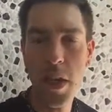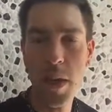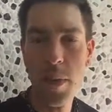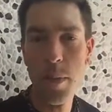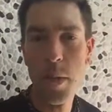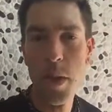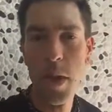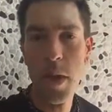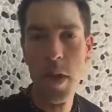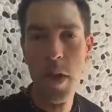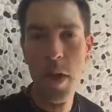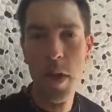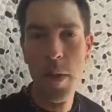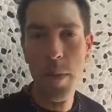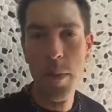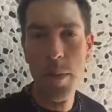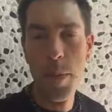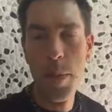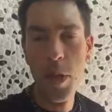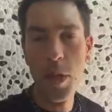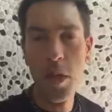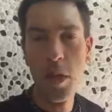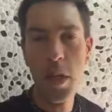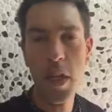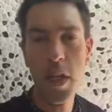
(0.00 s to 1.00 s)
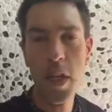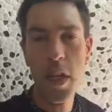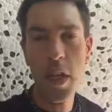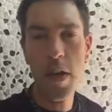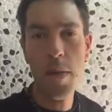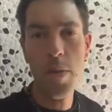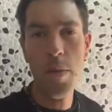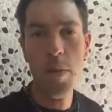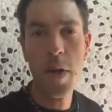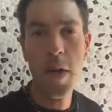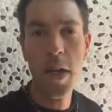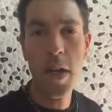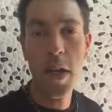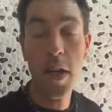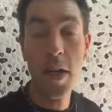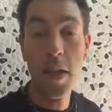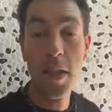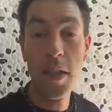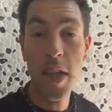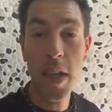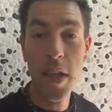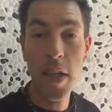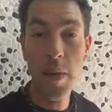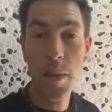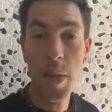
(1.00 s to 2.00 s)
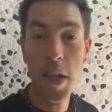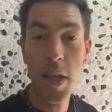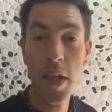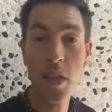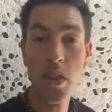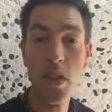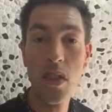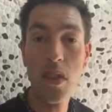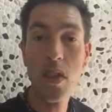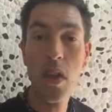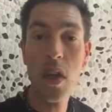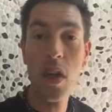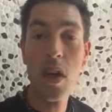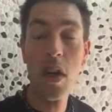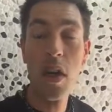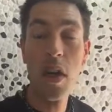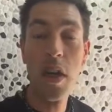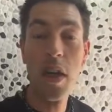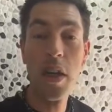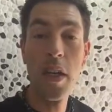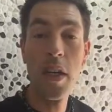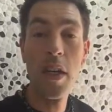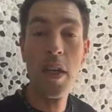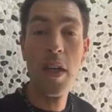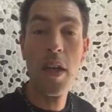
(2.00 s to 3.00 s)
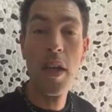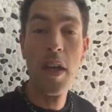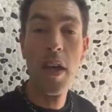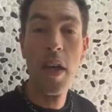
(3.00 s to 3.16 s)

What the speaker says: I'm building up a database on